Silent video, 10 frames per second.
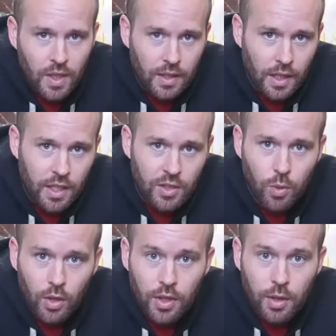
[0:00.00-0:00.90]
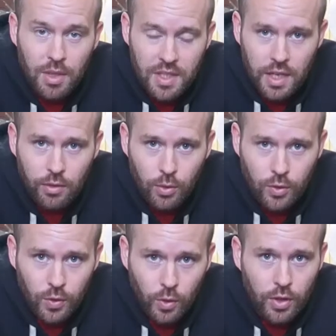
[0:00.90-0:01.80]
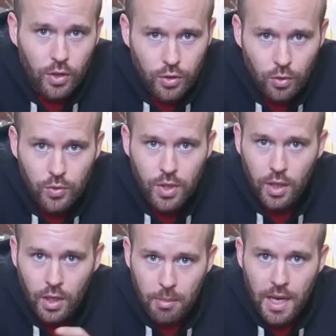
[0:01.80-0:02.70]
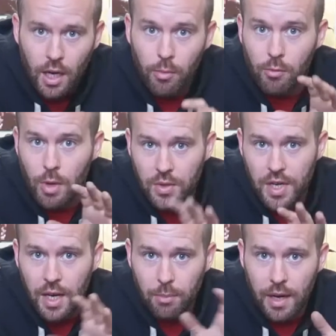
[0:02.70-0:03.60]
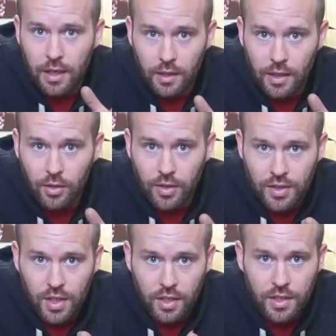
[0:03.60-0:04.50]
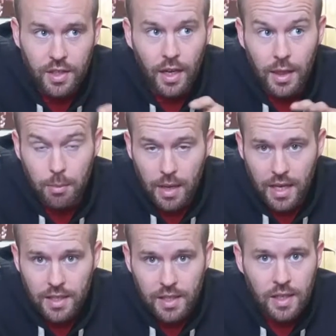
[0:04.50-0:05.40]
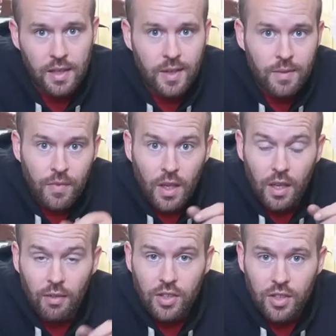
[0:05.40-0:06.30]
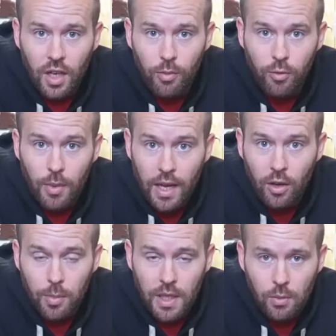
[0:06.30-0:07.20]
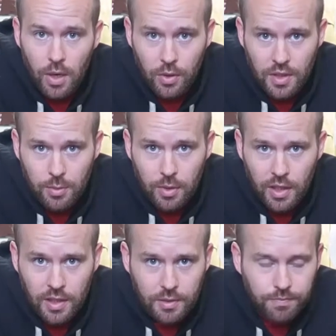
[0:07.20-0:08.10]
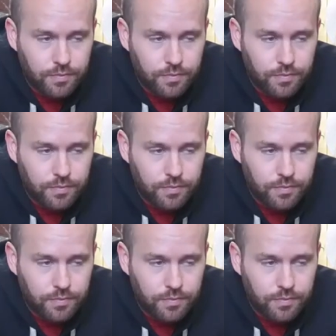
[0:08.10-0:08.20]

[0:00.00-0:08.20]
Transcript: Now this one, the materials for it, the tools that are going to make up the mosaic paneling on the sides and base have actually come from a.i.p welding supplies.